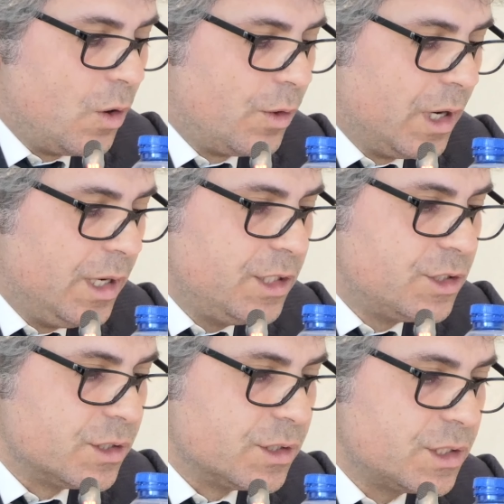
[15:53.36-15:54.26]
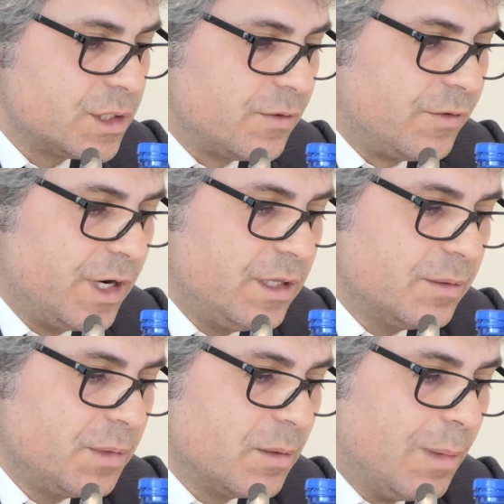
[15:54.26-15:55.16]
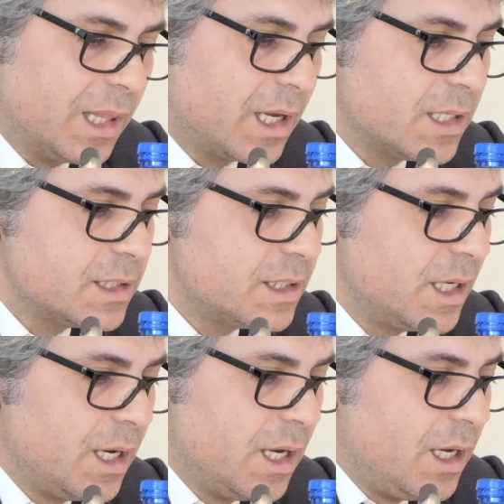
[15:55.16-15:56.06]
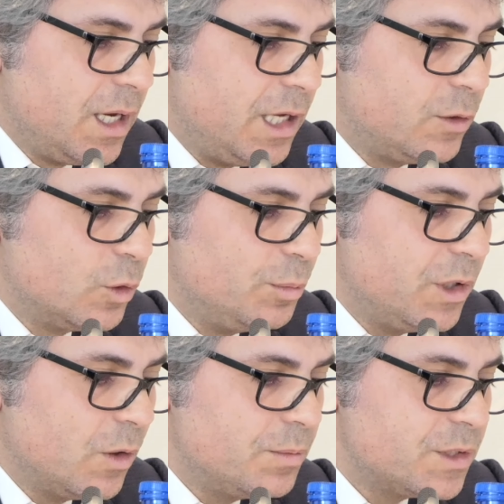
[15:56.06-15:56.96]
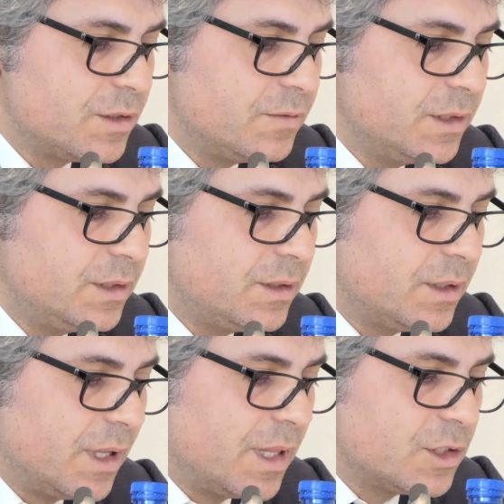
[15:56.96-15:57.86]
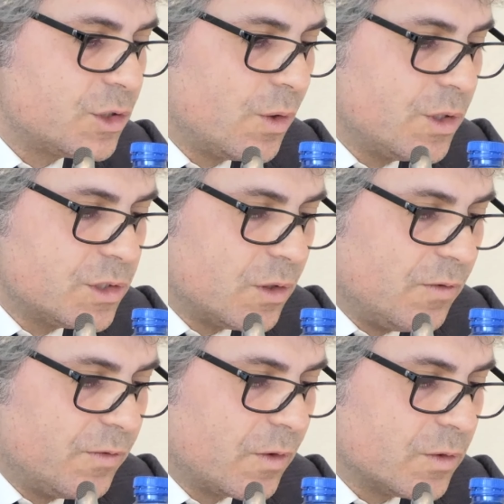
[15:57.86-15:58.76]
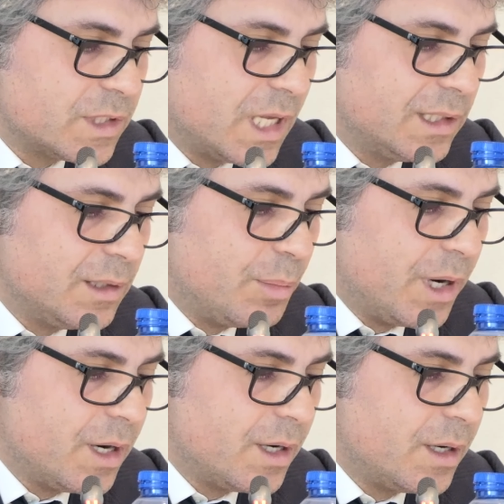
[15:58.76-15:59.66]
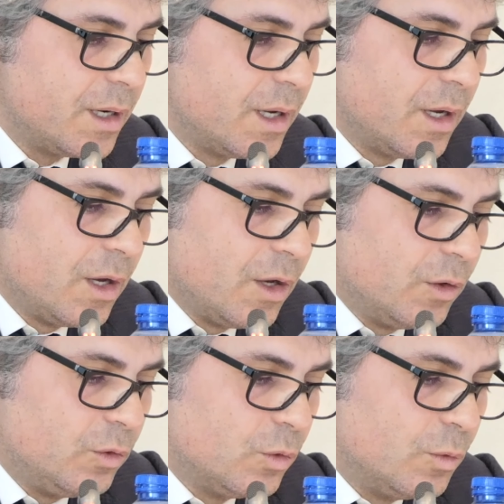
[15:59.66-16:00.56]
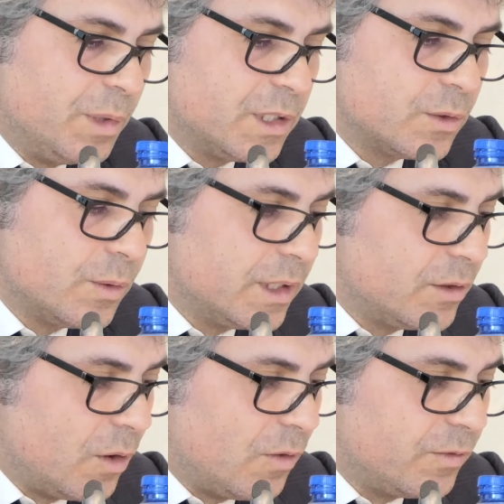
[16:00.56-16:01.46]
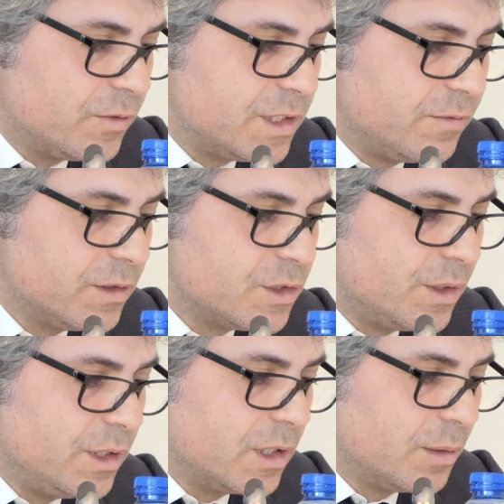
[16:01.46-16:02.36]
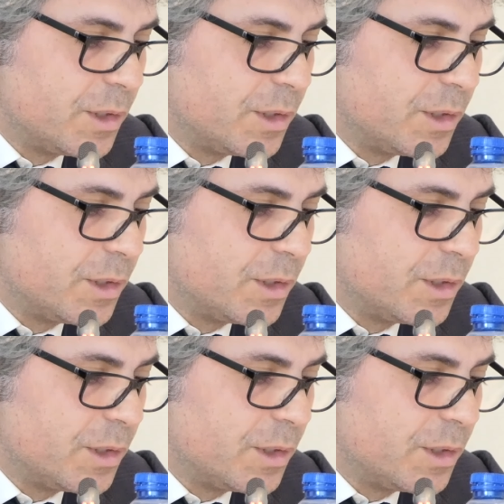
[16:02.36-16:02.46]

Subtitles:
on religious freedom in the Balkans, it could be observed the choice of Constantine pair to bestow of civil juridical